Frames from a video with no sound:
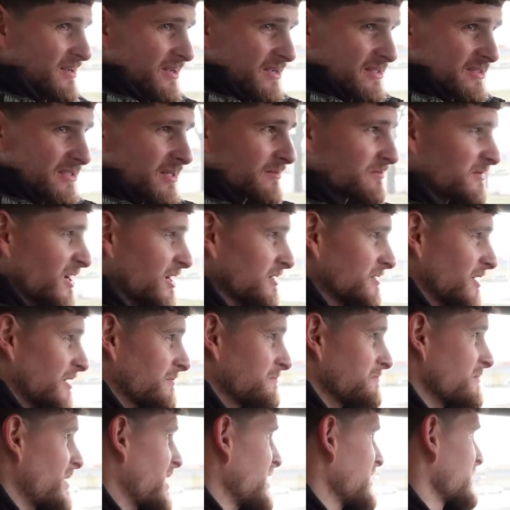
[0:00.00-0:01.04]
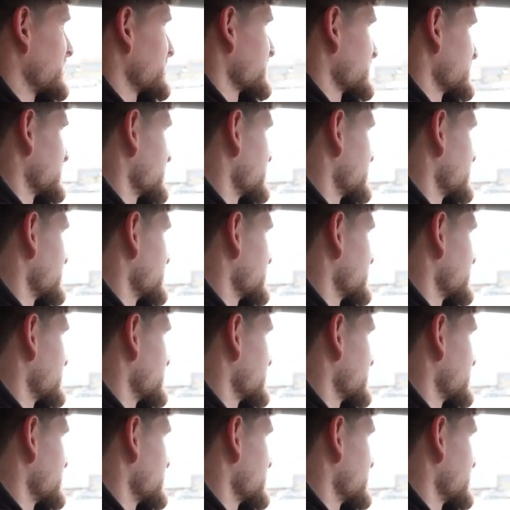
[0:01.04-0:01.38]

Sometimes I make